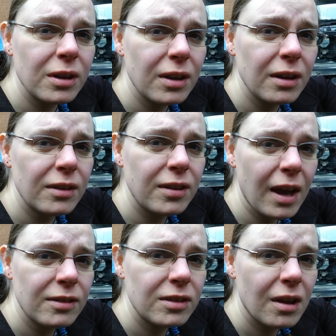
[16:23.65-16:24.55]
of the
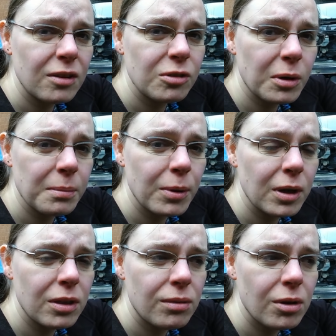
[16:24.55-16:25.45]
tests that I just want to put
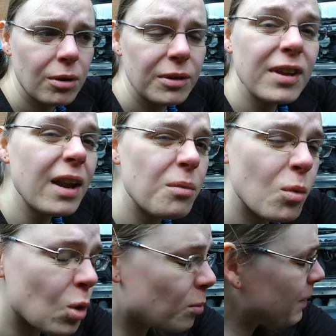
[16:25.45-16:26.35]
it through. It's getting
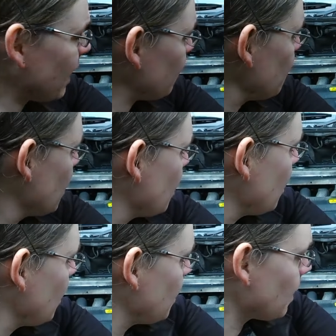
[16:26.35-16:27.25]
warm now,
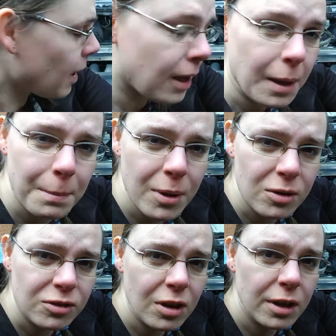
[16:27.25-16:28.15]

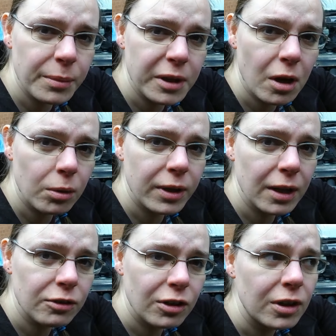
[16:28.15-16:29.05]
but certainly with an old
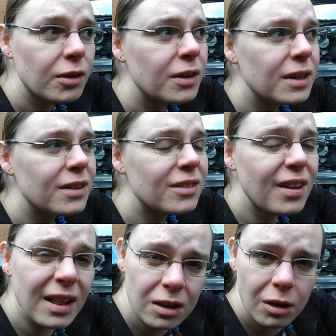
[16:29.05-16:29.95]
engine you can
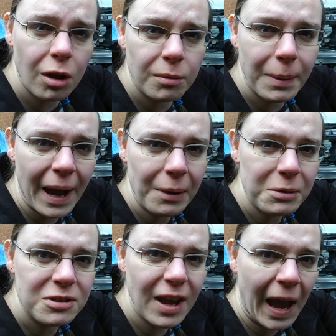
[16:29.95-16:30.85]
tell a lot
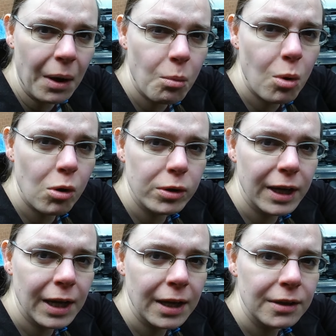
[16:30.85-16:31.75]
about how worn
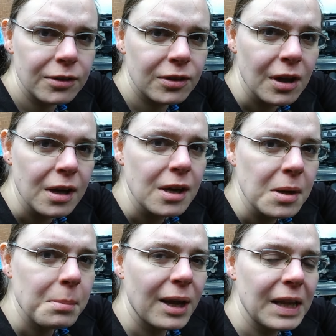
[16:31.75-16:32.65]
it is
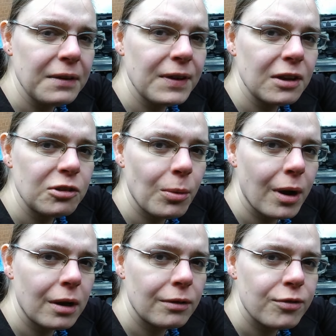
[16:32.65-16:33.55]
by leaving it to
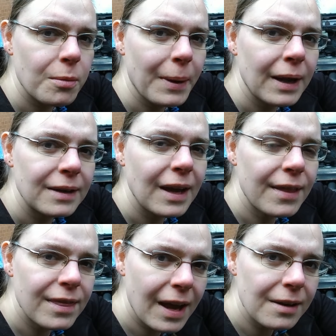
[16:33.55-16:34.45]
idle for a bit
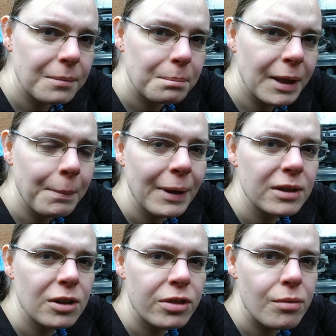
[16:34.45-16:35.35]
and then
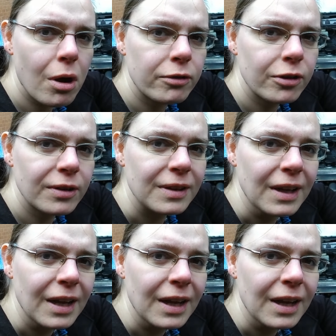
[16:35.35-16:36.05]
flipping the throttle.